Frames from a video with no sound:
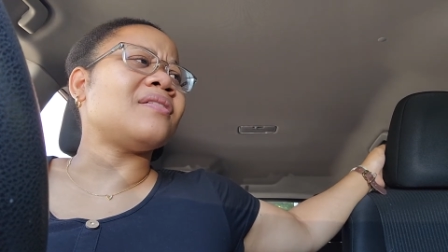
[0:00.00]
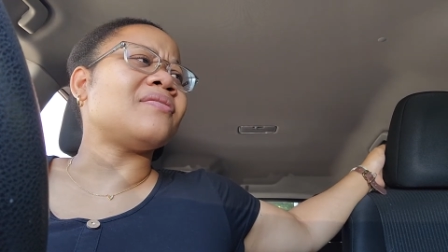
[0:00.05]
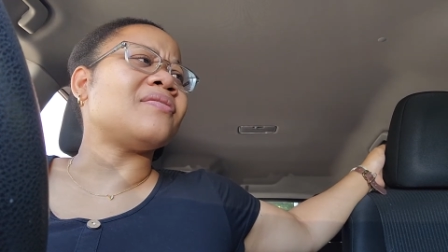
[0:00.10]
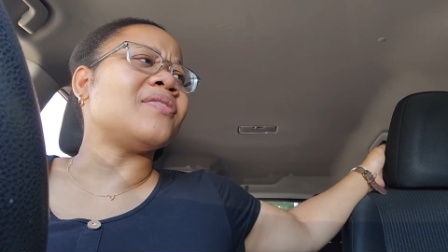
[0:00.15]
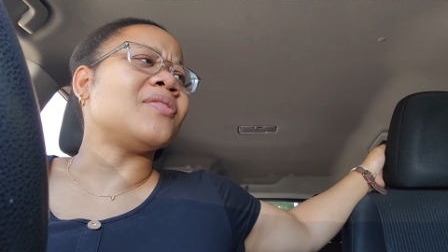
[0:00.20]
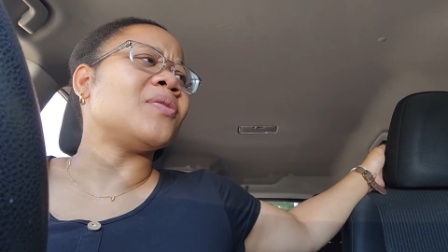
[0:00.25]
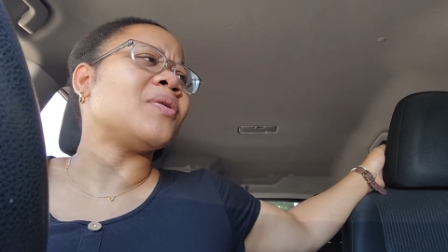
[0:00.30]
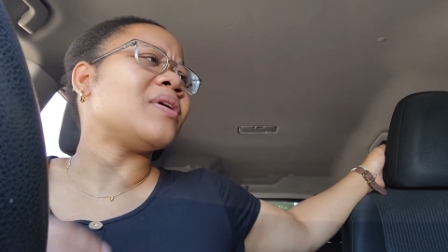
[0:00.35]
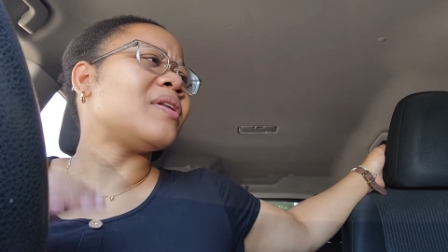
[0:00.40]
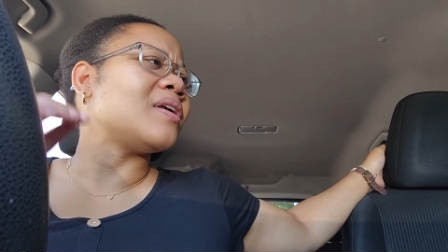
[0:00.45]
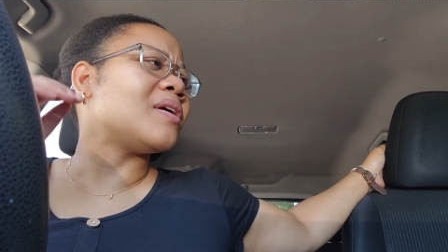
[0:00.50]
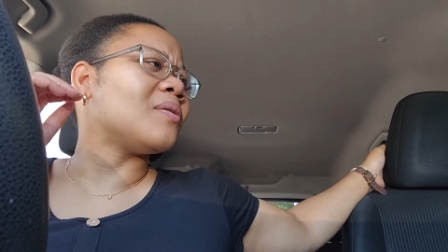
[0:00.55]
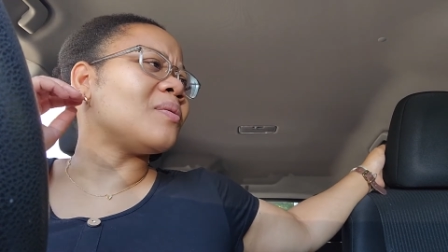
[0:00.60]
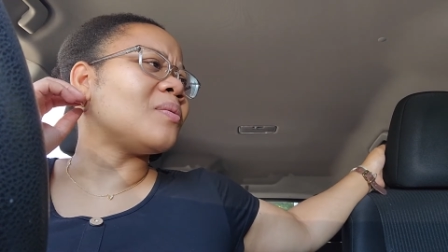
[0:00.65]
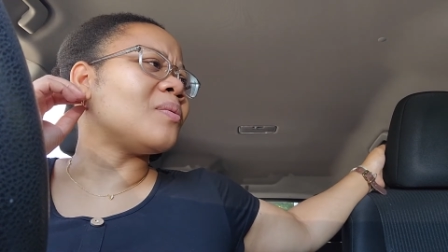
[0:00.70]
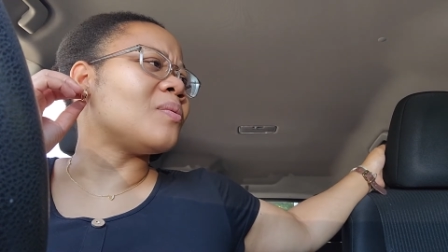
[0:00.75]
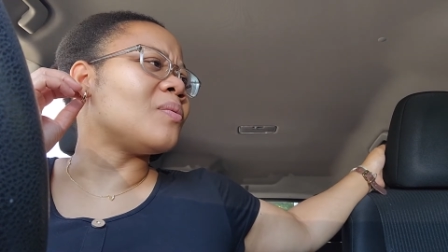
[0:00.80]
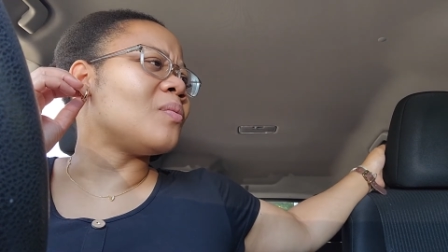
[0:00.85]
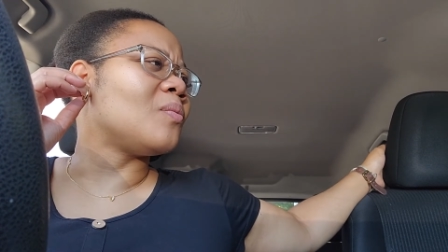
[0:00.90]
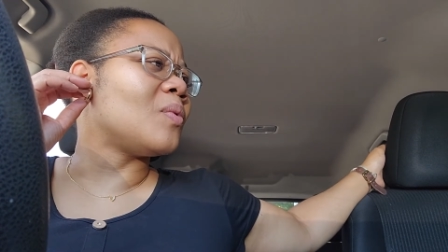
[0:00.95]
have no idea
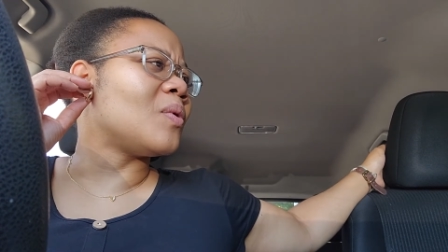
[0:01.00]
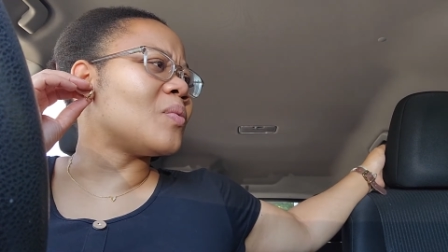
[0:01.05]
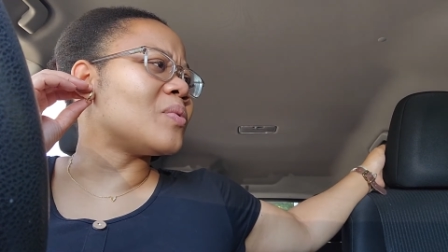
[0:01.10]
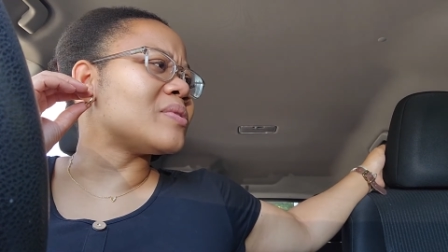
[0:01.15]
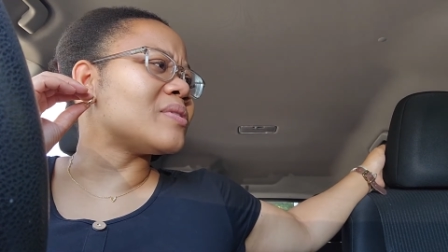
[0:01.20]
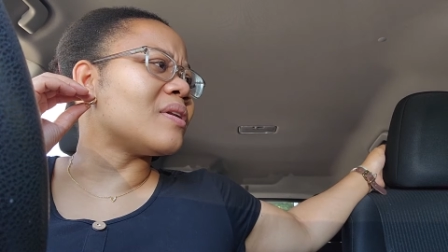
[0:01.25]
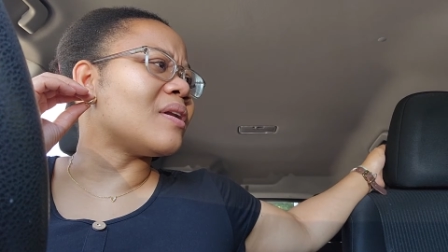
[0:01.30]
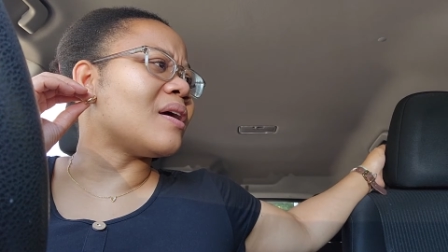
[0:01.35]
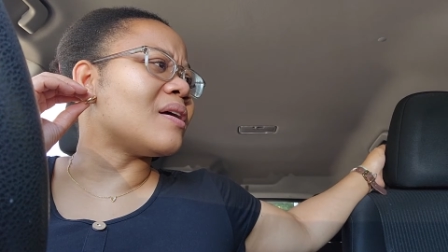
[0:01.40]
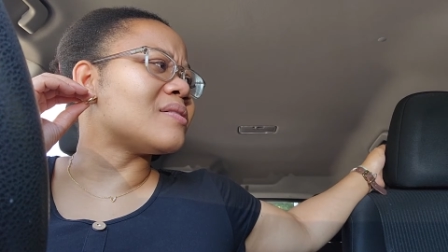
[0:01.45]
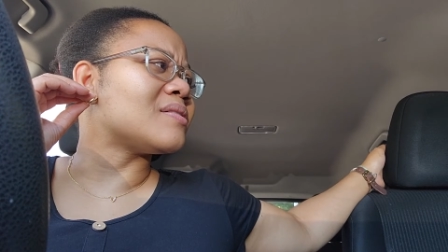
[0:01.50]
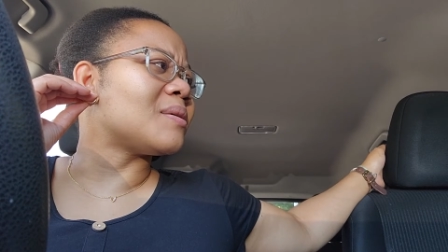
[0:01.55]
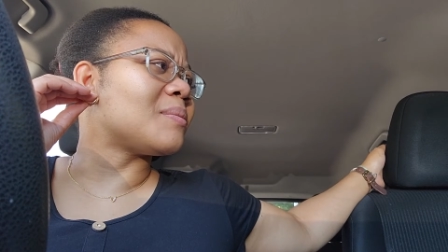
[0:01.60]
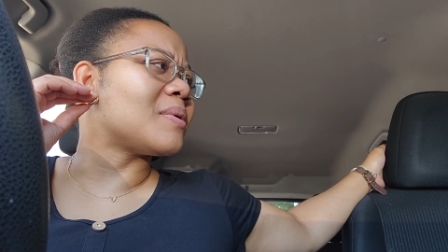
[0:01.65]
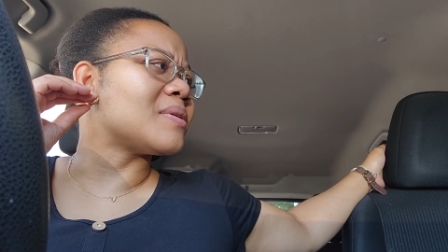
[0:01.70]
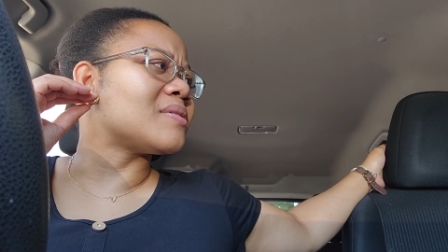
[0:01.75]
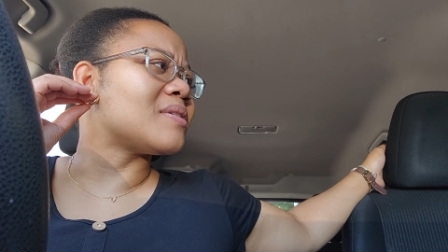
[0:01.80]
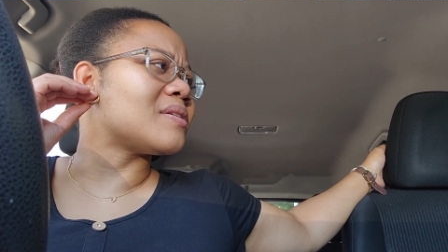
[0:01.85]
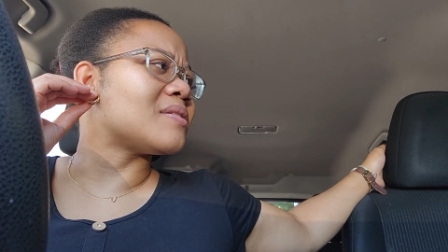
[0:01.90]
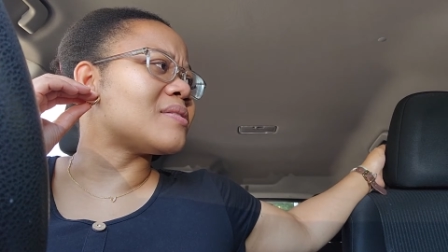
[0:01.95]
when was the last time
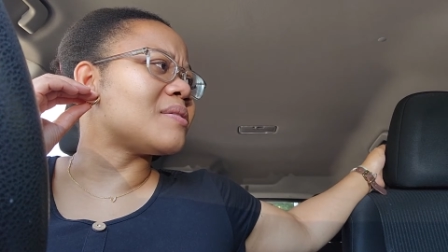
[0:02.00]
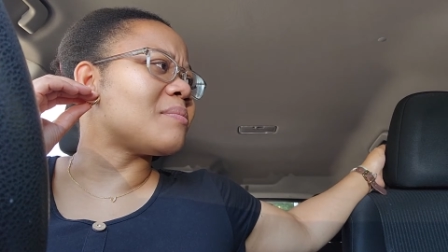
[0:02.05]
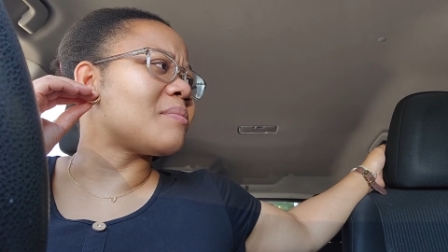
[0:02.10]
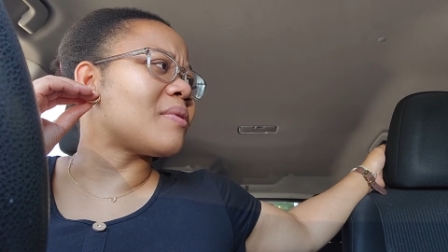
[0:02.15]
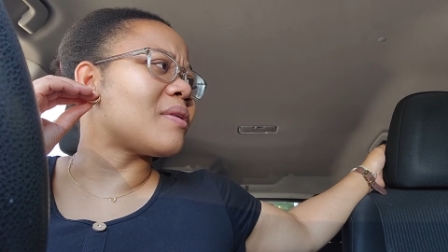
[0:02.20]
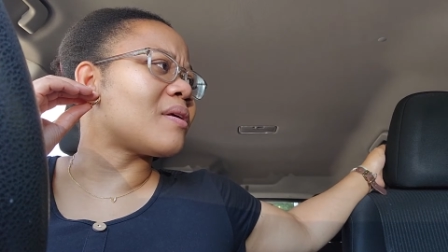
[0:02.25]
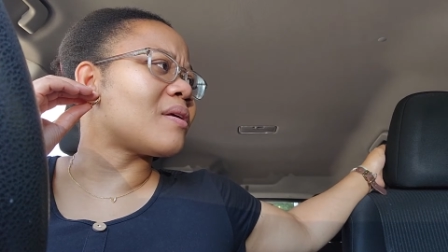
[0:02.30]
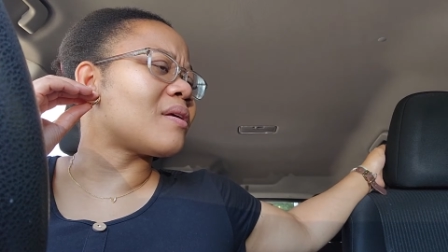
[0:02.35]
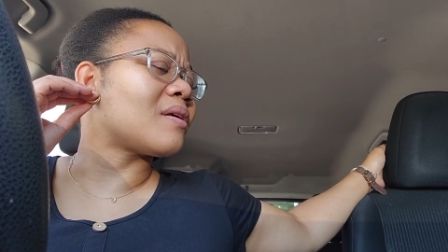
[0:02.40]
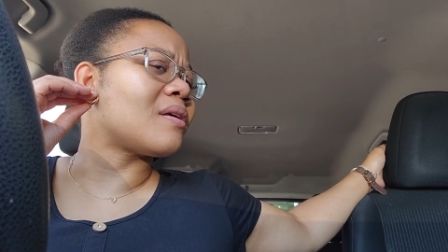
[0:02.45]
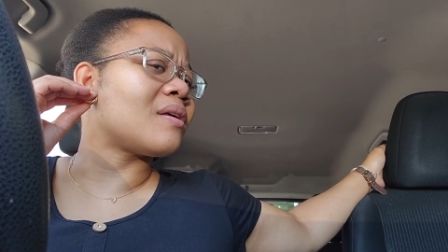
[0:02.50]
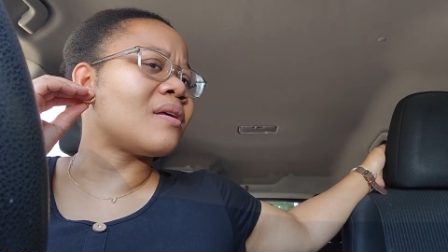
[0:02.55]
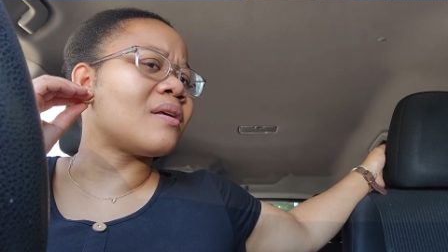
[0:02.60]
I said something